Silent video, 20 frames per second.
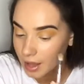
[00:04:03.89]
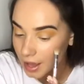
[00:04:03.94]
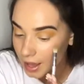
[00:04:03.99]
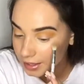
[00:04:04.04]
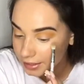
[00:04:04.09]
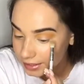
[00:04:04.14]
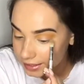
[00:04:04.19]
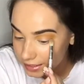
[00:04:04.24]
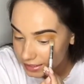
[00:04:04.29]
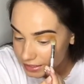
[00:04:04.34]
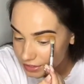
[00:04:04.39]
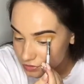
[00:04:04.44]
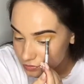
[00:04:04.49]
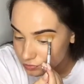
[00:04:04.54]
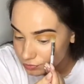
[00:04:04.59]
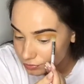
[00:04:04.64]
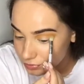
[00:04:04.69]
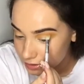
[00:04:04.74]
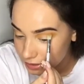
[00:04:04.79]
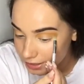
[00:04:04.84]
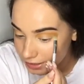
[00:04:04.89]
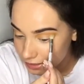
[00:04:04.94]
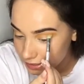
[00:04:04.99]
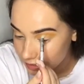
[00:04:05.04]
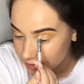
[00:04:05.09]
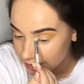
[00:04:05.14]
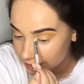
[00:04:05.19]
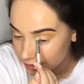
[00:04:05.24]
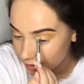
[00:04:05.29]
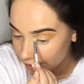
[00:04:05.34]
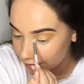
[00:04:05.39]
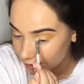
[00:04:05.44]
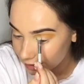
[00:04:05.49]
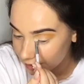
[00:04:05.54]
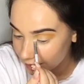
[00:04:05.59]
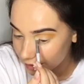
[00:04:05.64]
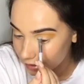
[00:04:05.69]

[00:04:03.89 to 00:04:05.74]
it is really, like,